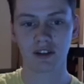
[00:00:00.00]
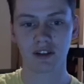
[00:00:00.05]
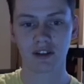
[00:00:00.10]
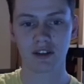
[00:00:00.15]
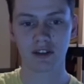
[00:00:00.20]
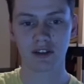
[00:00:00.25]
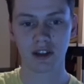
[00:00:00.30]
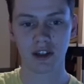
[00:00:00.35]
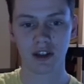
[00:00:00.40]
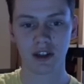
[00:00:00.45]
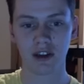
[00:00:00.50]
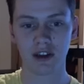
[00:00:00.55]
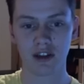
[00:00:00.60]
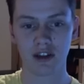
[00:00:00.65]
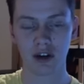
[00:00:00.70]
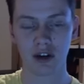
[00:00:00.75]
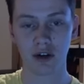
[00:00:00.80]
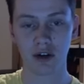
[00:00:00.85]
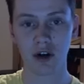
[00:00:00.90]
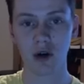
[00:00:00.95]
to see
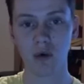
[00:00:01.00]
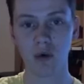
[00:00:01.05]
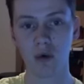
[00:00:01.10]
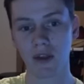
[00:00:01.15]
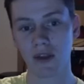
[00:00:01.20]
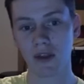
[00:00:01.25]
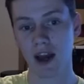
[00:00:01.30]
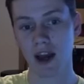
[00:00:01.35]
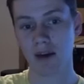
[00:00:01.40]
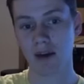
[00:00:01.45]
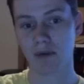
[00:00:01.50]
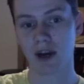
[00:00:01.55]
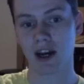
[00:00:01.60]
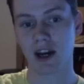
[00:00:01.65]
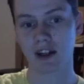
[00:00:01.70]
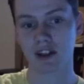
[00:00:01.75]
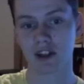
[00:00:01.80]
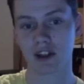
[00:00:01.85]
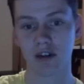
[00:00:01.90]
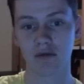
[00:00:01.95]
Jericho win that
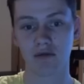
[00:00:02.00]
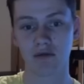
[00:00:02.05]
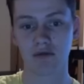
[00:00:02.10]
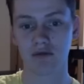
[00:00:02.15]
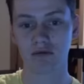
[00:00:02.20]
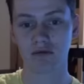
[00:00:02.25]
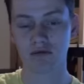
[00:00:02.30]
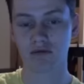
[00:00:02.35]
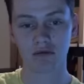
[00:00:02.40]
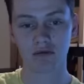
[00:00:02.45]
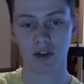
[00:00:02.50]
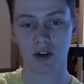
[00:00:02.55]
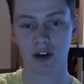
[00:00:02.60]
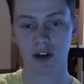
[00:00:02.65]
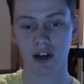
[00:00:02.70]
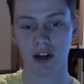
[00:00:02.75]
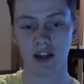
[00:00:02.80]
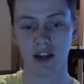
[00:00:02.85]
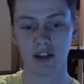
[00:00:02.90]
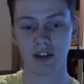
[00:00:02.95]
match. I
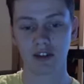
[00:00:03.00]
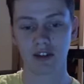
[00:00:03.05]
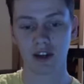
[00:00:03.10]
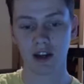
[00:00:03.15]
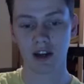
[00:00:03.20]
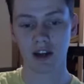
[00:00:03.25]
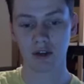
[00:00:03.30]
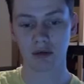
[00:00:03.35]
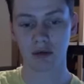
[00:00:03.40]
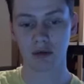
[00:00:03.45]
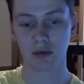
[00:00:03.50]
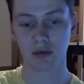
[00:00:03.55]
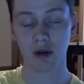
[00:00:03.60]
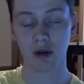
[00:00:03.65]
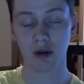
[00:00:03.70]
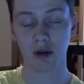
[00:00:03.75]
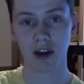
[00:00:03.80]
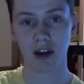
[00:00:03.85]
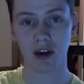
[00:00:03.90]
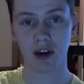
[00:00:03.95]
thought A J Styles would be
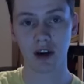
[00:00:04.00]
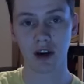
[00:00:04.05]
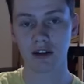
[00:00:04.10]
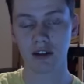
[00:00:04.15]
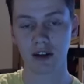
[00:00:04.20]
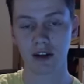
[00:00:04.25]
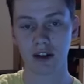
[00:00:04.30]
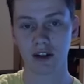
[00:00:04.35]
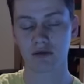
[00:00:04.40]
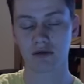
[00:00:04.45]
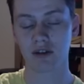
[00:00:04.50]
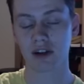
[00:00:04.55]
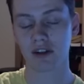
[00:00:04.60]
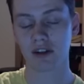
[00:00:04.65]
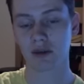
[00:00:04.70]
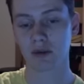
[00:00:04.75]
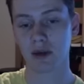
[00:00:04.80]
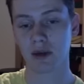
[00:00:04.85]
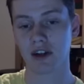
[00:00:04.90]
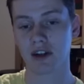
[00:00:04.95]
winning in his
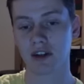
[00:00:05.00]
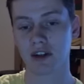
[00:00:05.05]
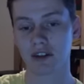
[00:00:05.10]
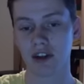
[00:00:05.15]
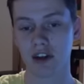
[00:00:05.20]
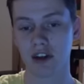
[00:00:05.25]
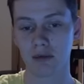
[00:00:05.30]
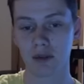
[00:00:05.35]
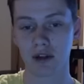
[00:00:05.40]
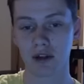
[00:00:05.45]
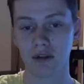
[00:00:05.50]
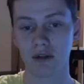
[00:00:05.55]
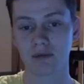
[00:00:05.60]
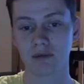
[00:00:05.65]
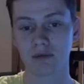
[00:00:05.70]
WrestleMania debut.